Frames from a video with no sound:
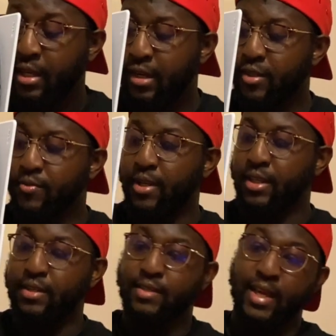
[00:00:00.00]
here's what it
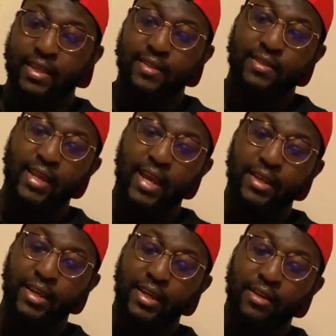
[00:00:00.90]
looks like
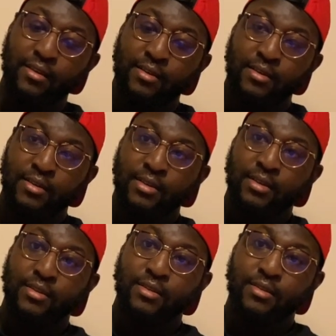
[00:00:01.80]
standing.
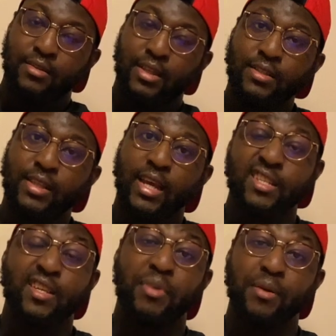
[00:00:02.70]
This thing is
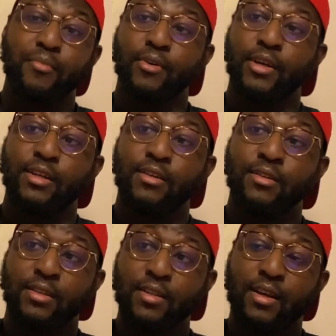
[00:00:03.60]
a big boy.
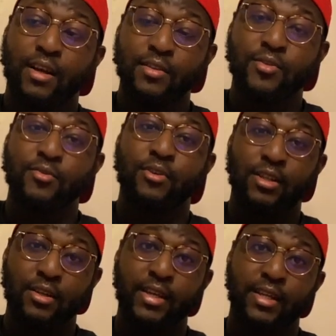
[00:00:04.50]
This console
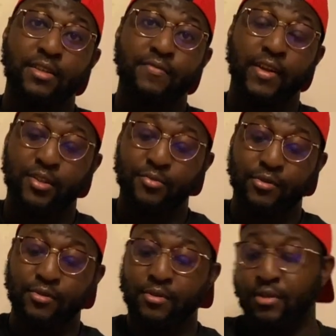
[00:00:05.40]
clearly eats its vegetables.